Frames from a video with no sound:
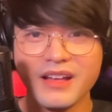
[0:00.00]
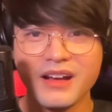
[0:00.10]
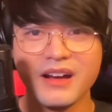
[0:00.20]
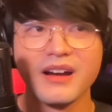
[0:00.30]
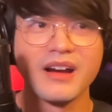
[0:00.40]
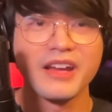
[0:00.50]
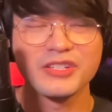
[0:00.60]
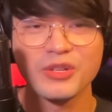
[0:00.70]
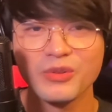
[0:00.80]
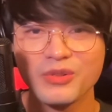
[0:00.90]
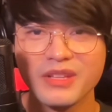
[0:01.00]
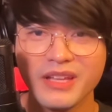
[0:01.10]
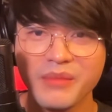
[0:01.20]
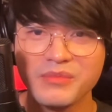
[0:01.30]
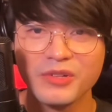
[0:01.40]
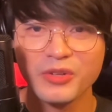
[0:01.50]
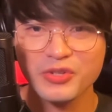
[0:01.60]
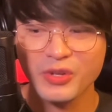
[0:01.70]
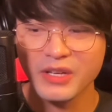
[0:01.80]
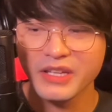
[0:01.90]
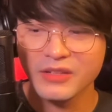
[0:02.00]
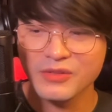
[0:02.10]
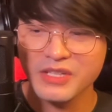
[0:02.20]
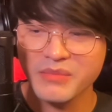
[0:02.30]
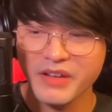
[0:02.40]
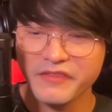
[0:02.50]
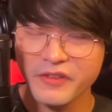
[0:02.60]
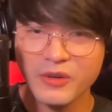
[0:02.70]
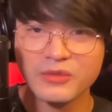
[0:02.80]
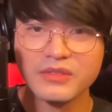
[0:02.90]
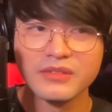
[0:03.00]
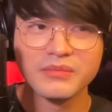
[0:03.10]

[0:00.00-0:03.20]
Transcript: I showed you that I'm controlling it using my phone,